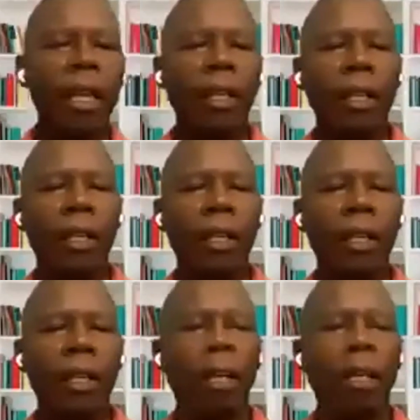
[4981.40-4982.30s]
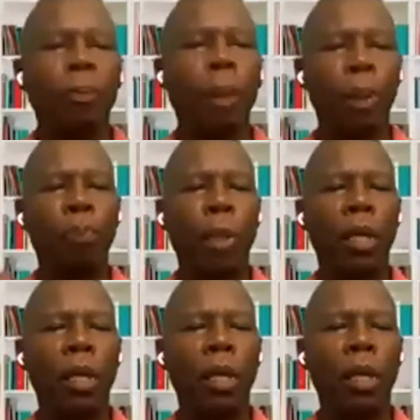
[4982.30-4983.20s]
thing? It goes,
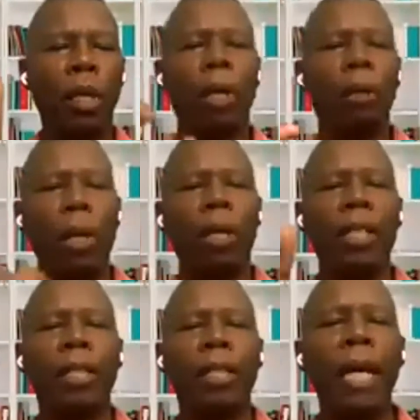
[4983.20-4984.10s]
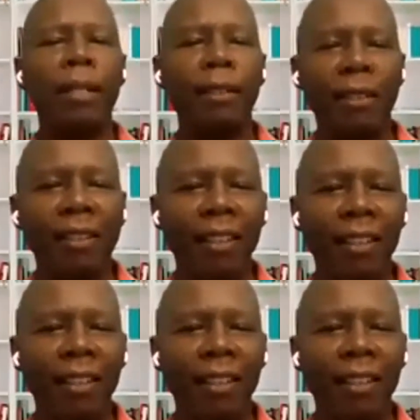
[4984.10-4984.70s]
sputters.